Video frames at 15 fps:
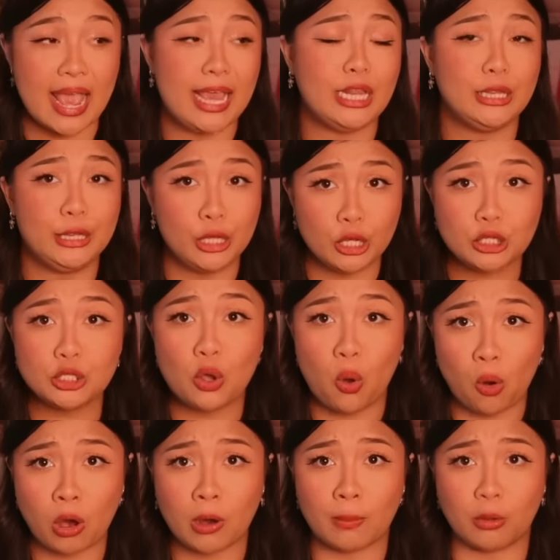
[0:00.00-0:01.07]
It looks
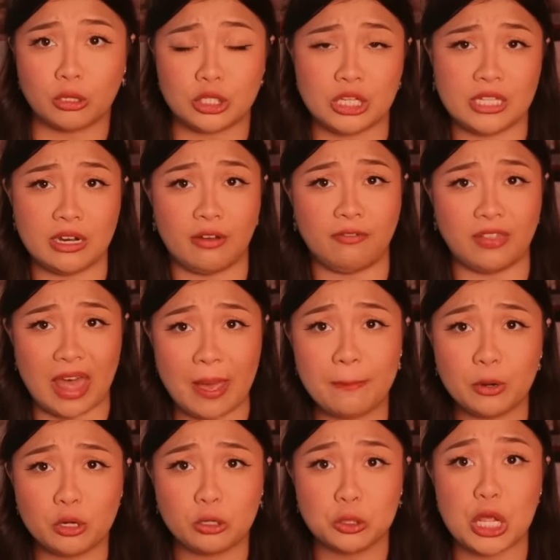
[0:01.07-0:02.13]
horrible. She's in a
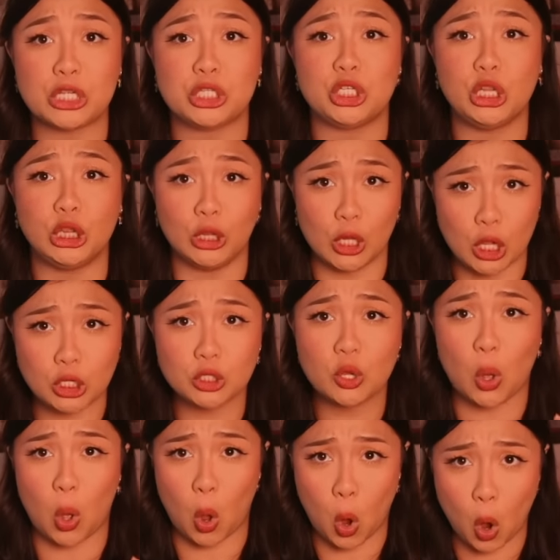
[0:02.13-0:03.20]
flapper girl dress. She looks
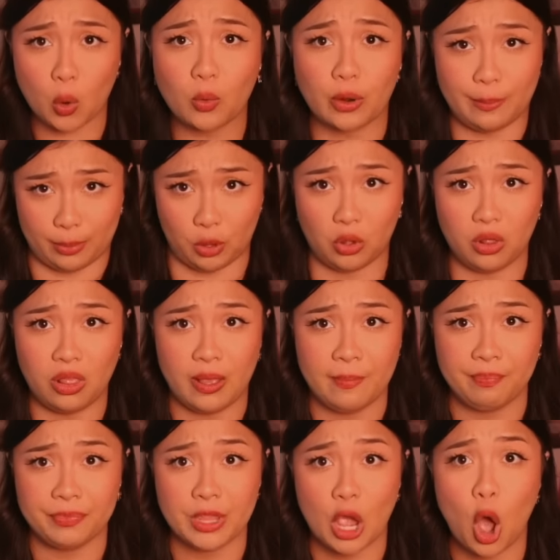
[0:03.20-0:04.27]
horrible.
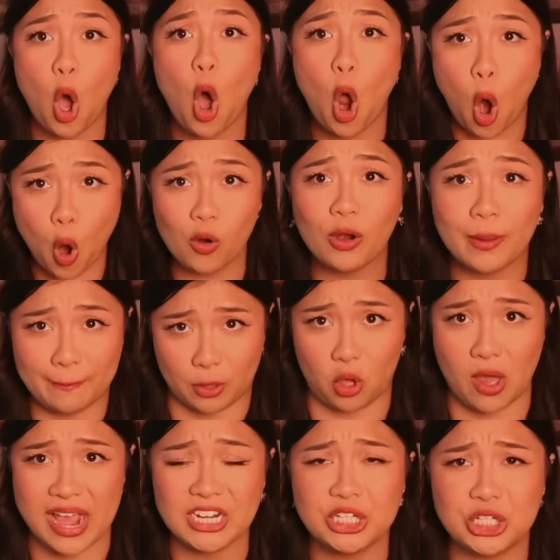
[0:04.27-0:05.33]
Horrible.
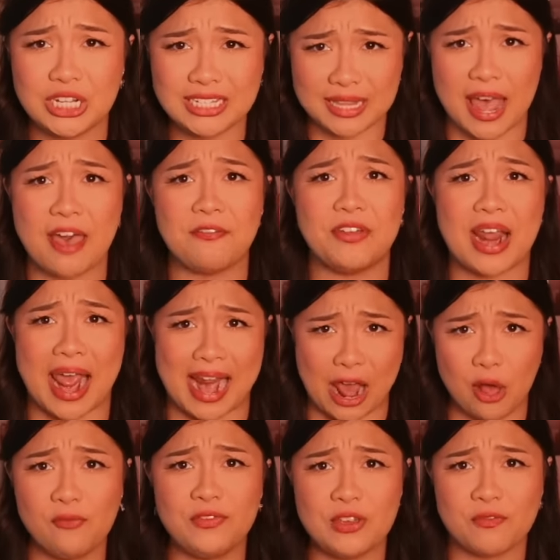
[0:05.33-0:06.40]
And she's laughing at
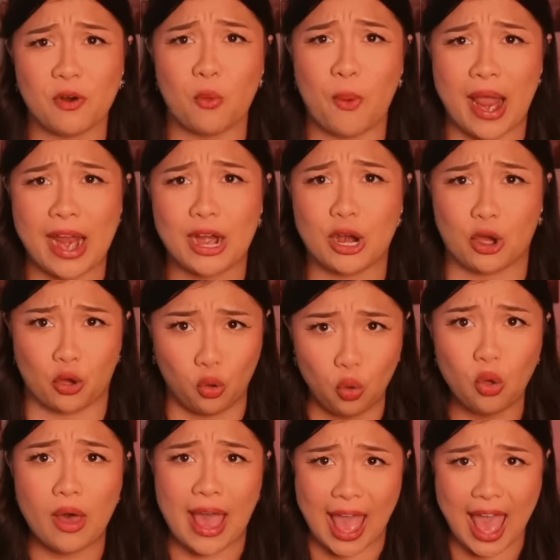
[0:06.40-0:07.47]
Elfie for wearing a
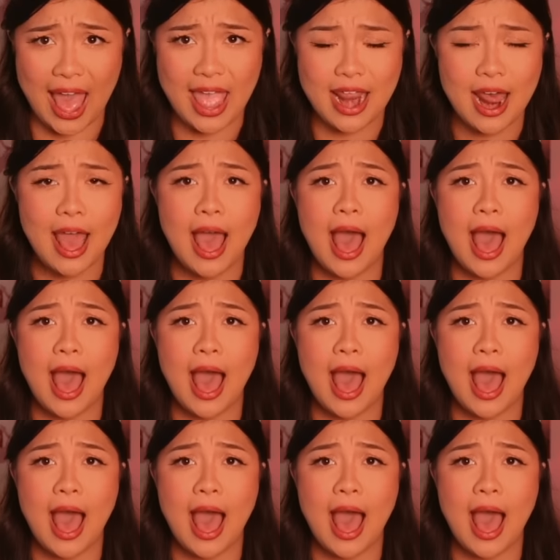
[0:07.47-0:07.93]
cool hat.